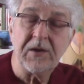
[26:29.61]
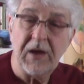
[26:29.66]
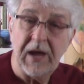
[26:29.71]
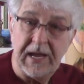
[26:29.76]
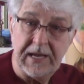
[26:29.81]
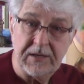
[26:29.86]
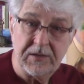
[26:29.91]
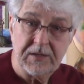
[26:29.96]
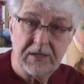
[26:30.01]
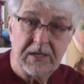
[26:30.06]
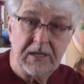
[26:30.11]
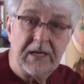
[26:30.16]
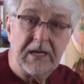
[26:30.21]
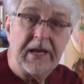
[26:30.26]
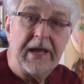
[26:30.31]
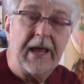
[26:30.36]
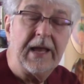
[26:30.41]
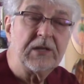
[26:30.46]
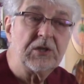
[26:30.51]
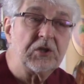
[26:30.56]
night
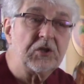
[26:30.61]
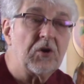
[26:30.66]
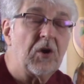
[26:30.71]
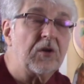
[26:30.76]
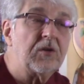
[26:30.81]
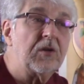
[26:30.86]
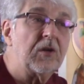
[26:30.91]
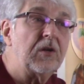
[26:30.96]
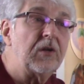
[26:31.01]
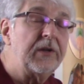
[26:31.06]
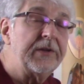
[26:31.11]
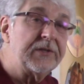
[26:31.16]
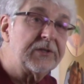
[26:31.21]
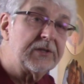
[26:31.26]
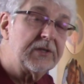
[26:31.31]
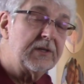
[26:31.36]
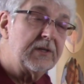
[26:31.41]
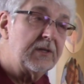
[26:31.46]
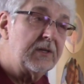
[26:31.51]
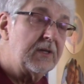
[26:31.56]
and start to
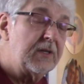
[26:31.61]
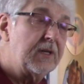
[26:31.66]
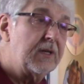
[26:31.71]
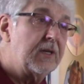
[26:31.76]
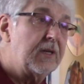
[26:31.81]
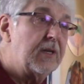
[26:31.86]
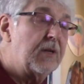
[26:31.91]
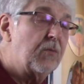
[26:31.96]
listen.